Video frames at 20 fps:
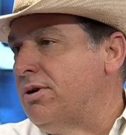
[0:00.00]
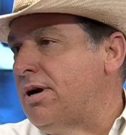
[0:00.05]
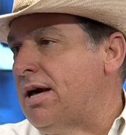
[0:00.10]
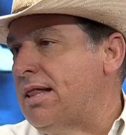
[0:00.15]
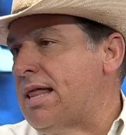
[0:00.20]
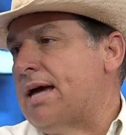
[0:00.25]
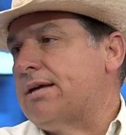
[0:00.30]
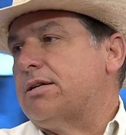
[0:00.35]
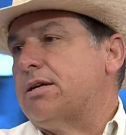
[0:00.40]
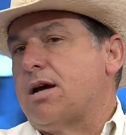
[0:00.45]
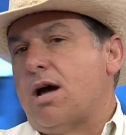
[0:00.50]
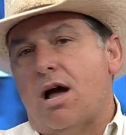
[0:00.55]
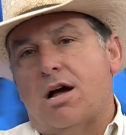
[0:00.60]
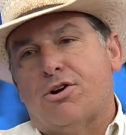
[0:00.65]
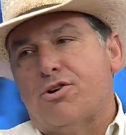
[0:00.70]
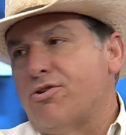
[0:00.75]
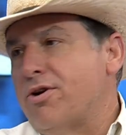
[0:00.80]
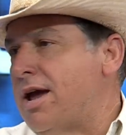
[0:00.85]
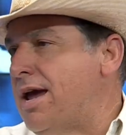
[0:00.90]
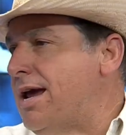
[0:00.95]
I like to
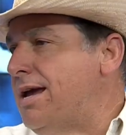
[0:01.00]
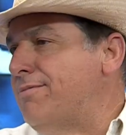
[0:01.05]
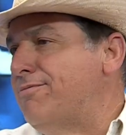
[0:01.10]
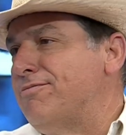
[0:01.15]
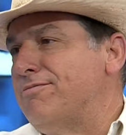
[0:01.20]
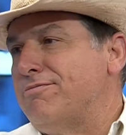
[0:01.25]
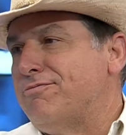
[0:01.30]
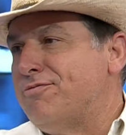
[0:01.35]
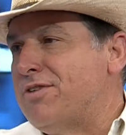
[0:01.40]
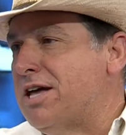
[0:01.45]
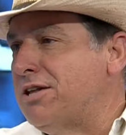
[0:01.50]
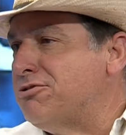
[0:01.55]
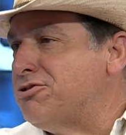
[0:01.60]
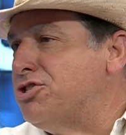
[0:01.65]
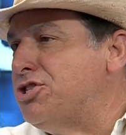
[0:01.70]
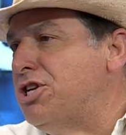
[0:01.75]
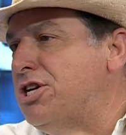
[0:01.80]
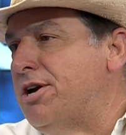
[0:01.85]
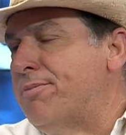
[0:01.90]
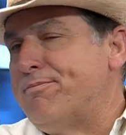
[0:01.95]
congregate
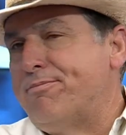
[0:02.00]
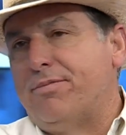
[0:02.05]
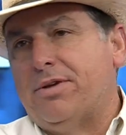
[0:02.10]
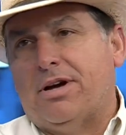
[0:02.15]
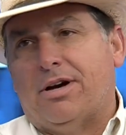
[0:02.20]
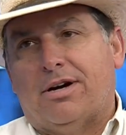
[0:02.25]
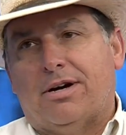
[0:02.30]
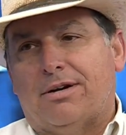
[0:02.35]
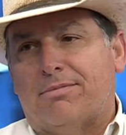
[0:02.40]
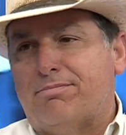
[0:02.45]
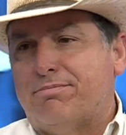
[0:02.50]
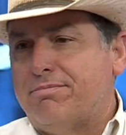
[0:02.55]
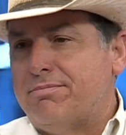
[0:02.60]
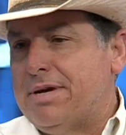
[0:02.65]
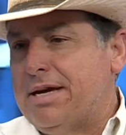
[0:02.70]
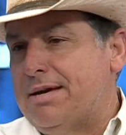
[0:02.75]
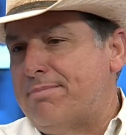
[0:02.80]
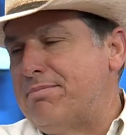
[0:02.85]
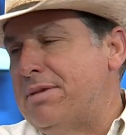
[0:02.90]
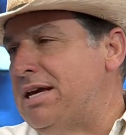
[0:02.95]
fellowship uh,
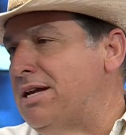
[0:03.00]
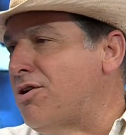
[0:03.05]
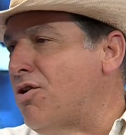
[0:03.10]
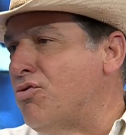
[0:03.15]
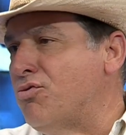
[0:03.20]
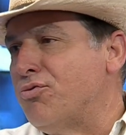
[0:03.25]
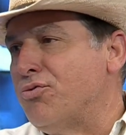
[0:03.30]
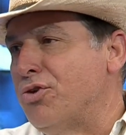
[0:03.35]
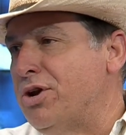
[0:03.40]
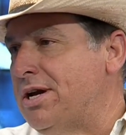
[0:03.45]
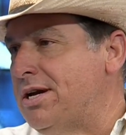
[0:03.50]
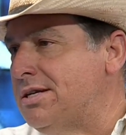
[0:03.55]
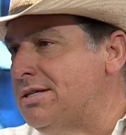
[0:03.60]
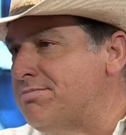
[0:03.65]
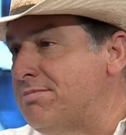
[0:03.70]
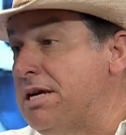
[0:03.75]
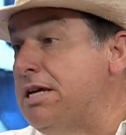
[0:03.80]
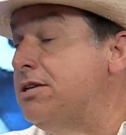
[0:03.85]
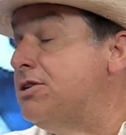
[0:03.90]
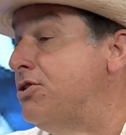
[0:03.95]
and meet old
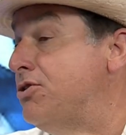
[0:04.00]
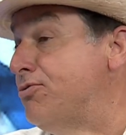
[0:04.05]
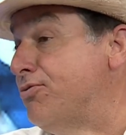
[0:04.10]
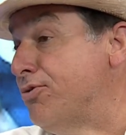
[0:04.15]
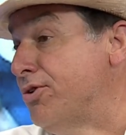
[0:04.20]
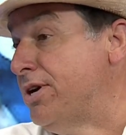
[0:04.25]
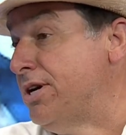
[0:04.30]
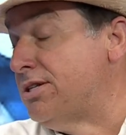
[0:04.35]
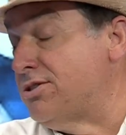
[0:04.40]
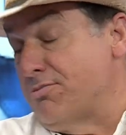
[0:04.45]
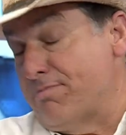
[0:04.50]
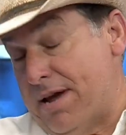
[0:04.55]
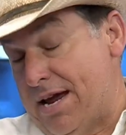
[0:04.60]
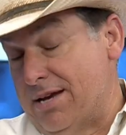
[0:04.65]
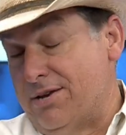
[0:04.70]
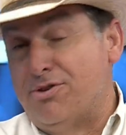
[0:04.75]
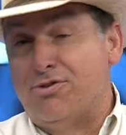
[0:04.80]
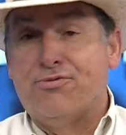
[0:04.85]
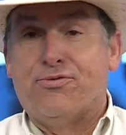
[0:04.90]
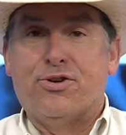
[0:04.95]
friends, meet new friends, or
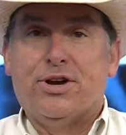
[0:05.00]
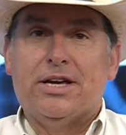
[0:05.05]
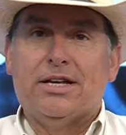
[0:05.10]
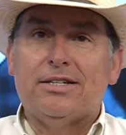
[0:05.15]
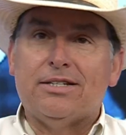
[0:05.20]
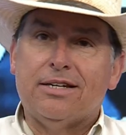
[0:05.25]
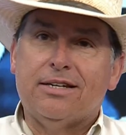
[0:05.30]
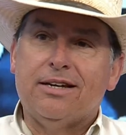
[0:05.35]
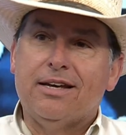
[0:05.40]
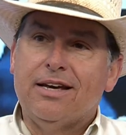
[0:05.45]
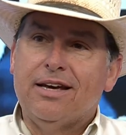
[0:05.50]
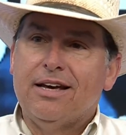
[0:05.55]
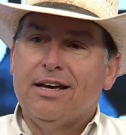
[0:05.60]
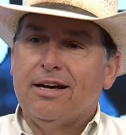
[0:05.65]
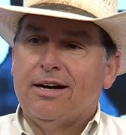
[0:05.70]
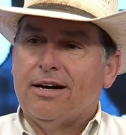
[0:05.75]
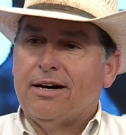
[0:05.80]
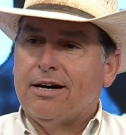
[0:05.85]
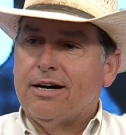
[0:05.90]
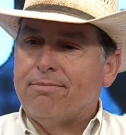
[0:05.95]
make new friends. And
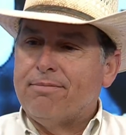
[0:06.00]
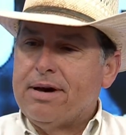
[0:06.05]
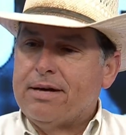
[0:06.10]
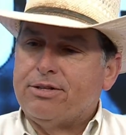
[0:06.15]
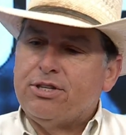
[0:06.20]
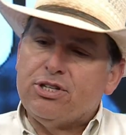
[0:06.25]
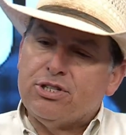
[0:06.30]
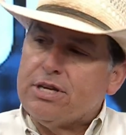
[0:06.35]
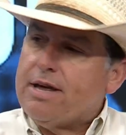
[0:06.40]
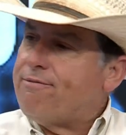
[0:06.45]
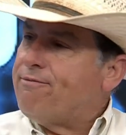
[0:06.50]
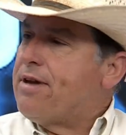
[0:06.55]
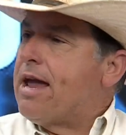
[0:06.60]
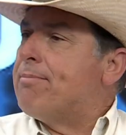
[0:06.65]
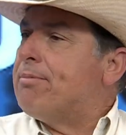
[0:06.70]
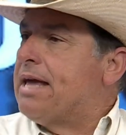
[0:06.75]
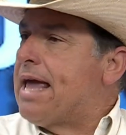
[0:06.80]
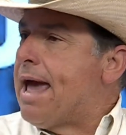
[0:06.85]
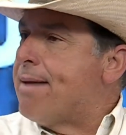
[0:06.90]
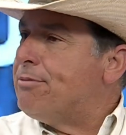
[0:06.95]
um, I just that
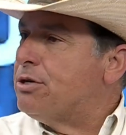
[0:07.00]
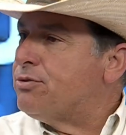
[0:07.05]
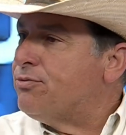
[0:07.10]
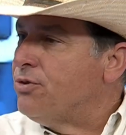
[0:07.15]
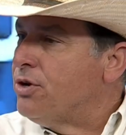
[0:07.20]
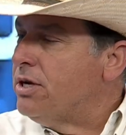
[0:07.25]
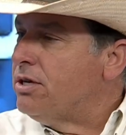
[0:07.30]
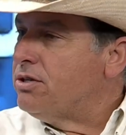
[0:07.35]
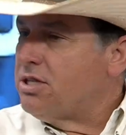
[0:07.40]
family atmosphere.